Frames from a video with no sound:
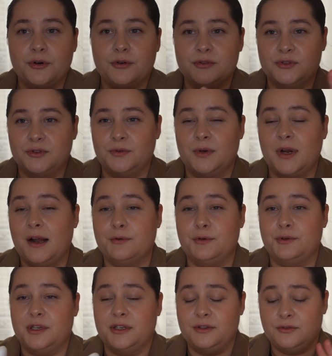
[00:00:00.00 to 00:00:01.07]
but also how
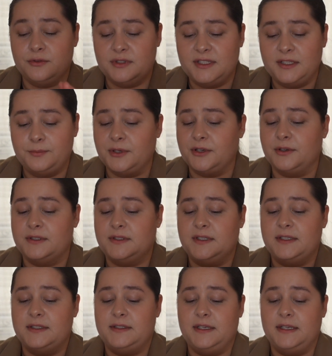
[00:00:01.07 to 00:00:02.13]
you can use it, because
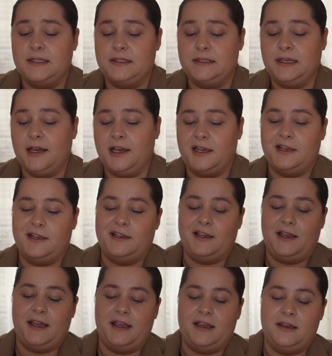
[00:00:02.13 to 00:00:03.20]
this is like
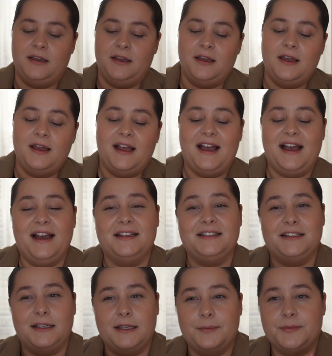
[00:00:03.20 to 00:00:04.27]
a
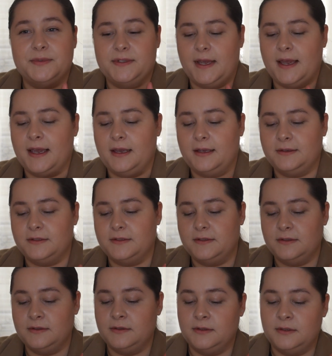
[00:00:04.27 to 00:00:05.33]
hand, lips and
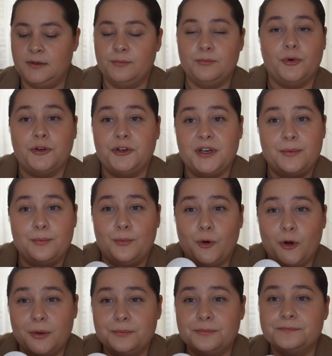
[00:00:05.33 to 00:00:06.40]
body
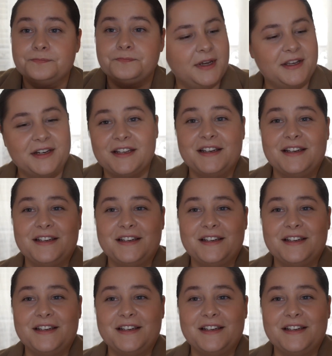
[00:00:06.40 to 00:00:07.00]
balm. And it